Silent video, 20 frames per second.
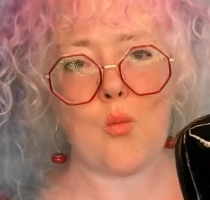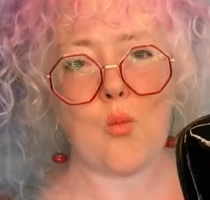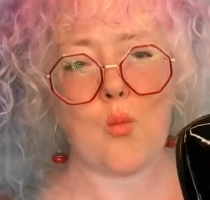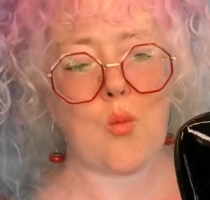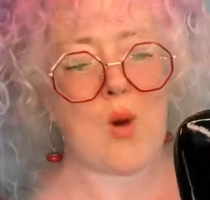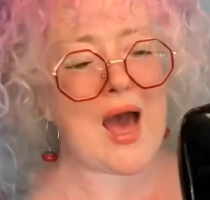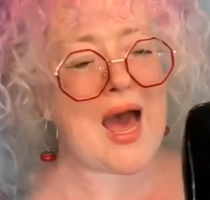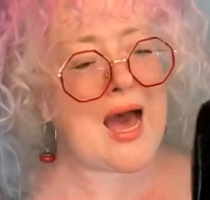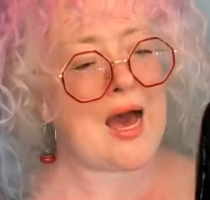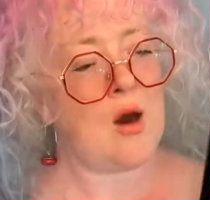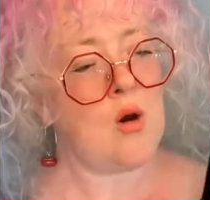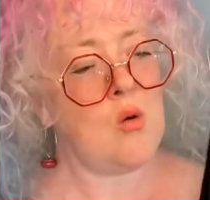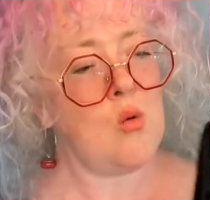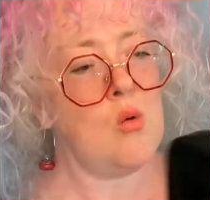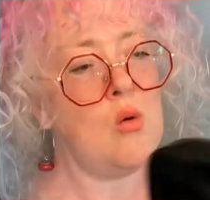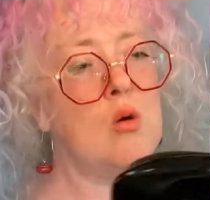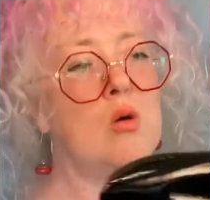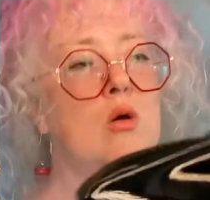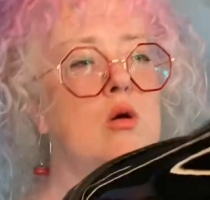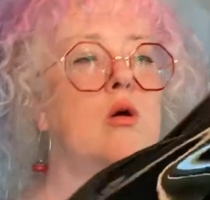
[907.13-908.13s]
Wow.
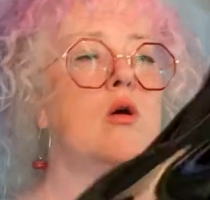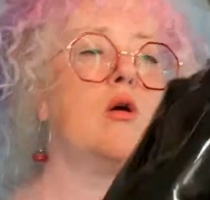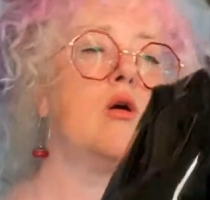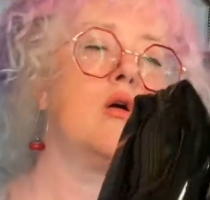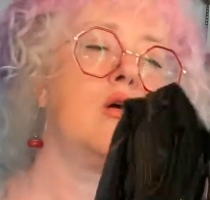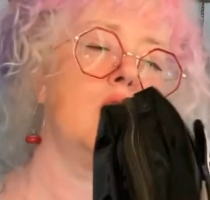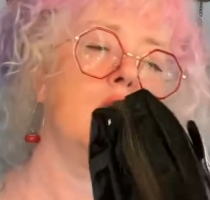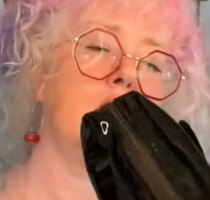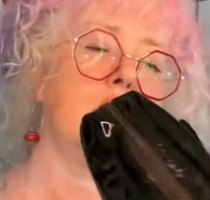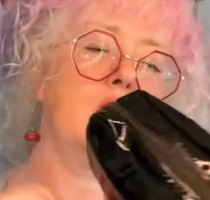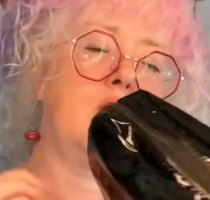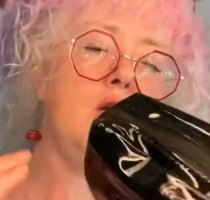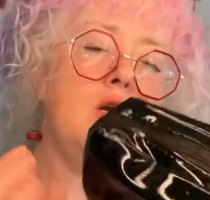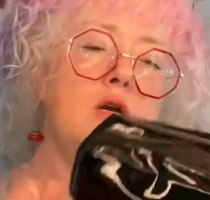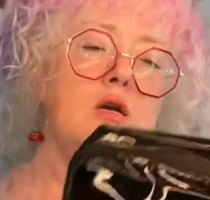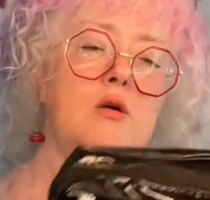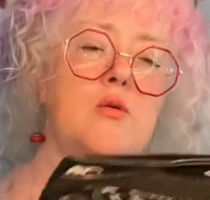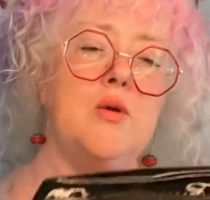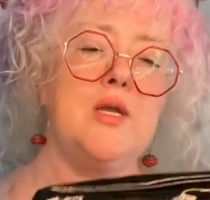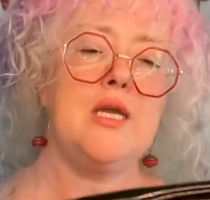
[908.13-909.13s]

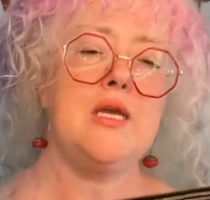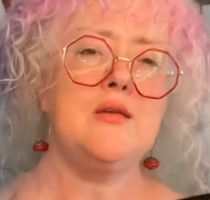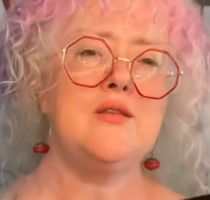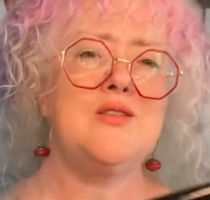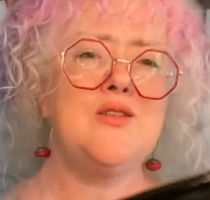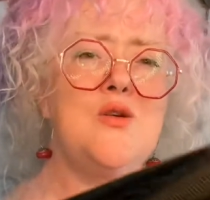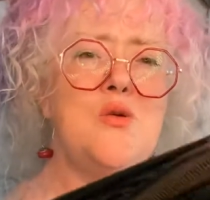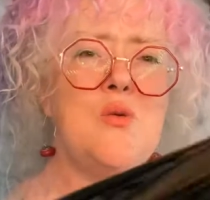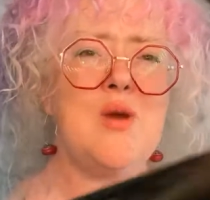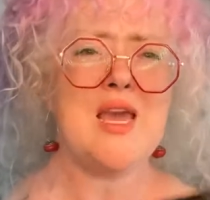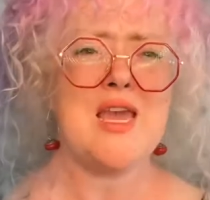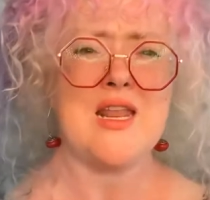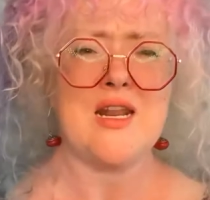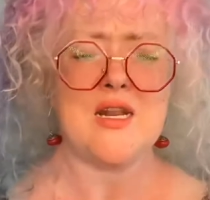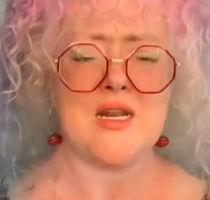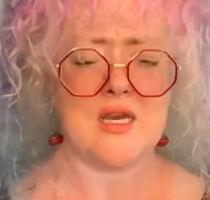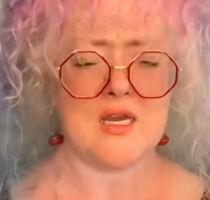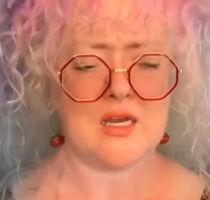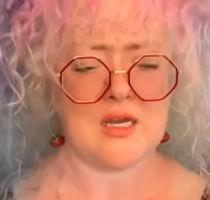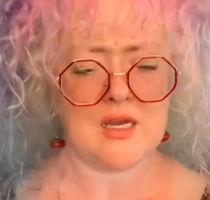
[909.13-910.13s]
Girl, what are you doing?
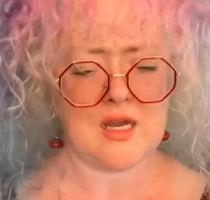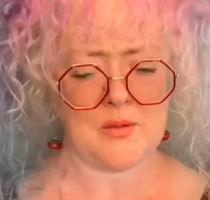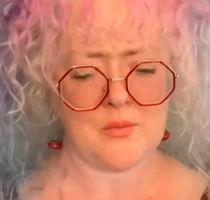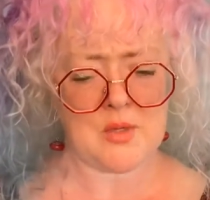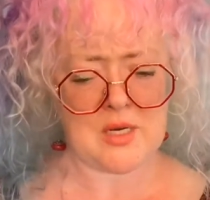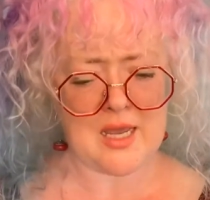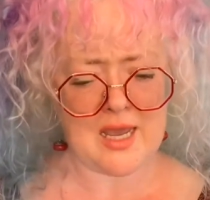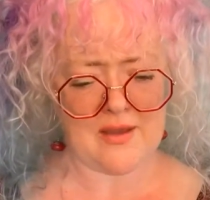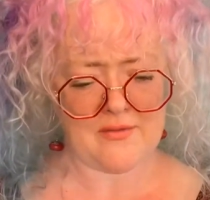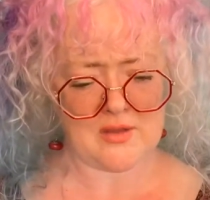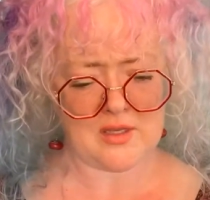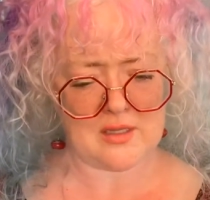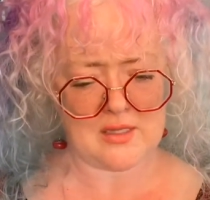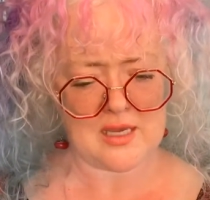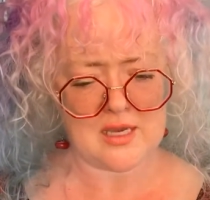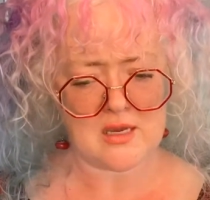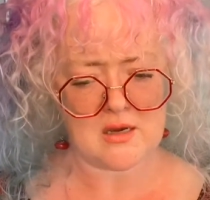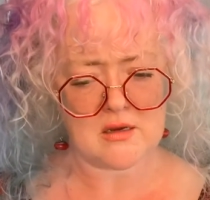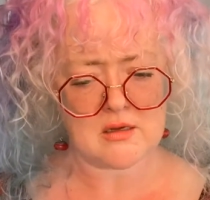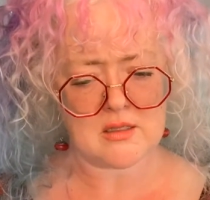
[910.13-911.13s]
I'm going to have to
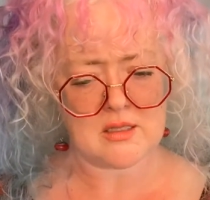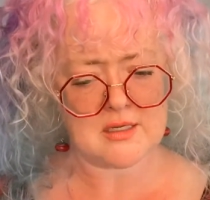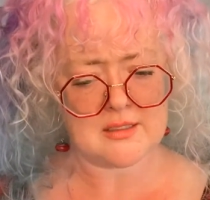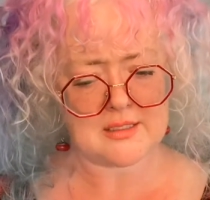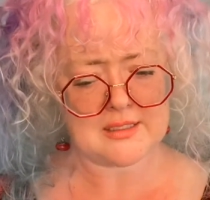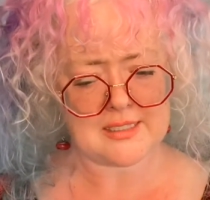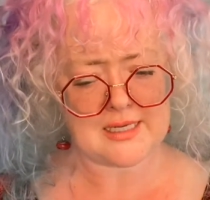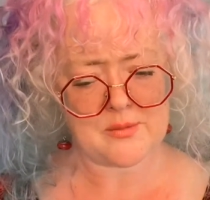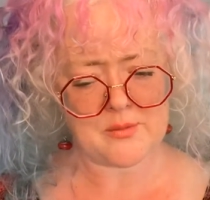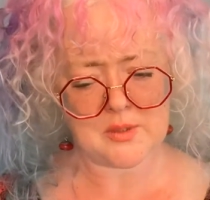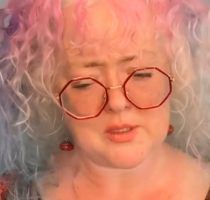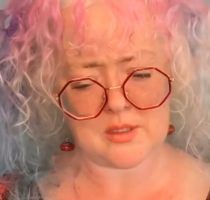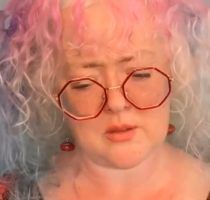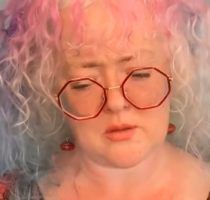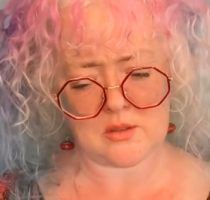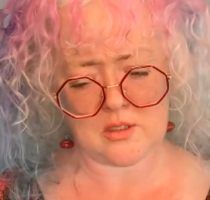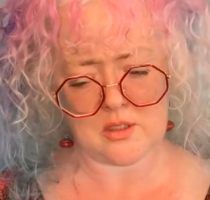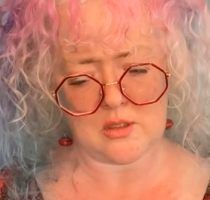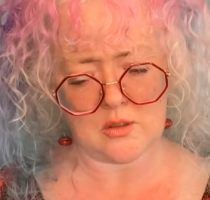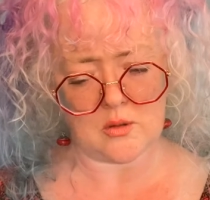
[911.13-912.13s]
link your closet down below,
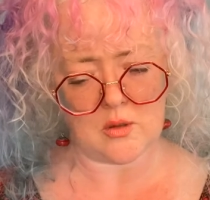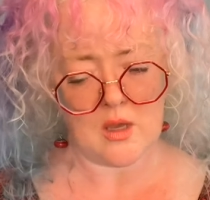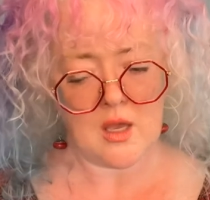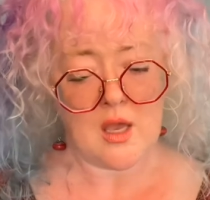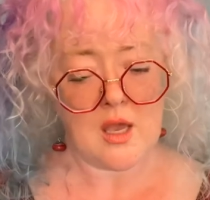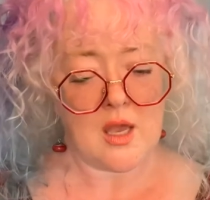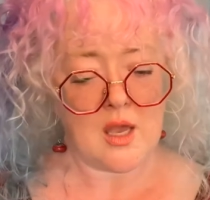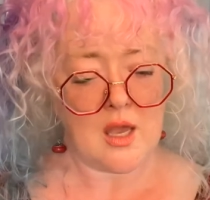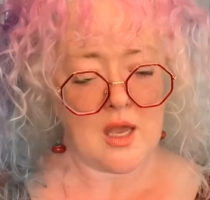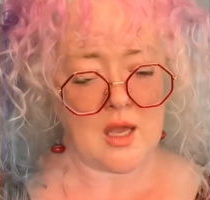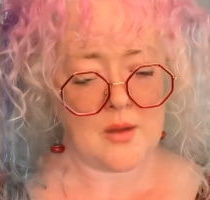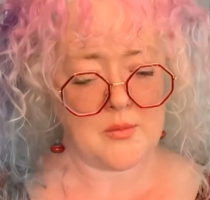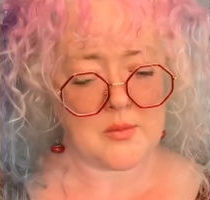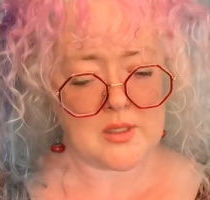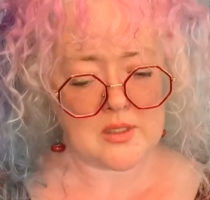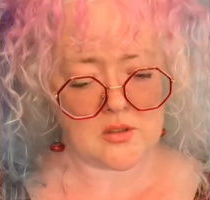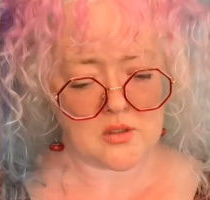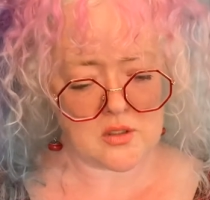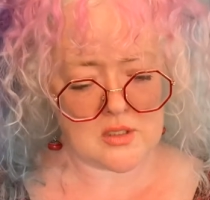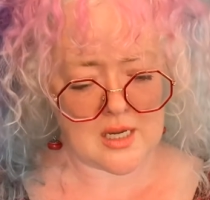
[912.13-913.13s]
too. I'm
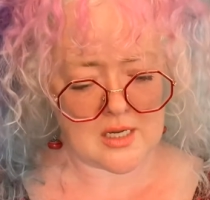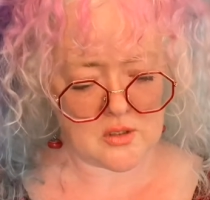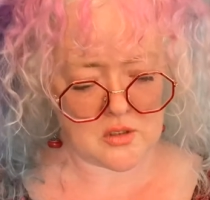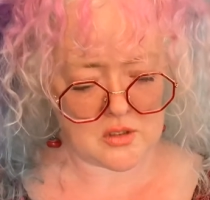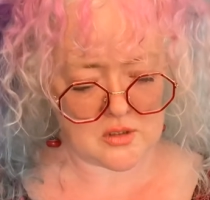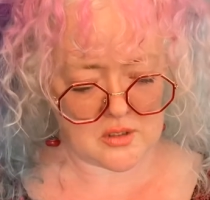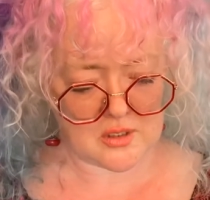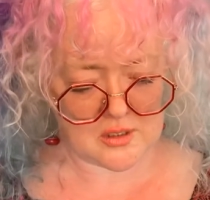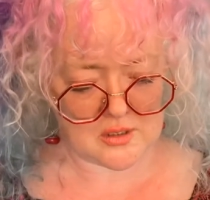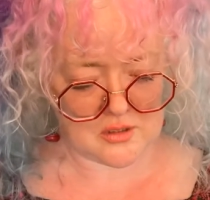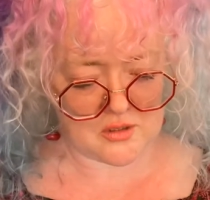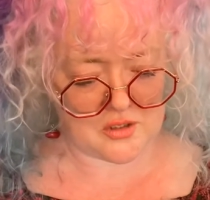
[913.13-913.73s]
not sure she's going to...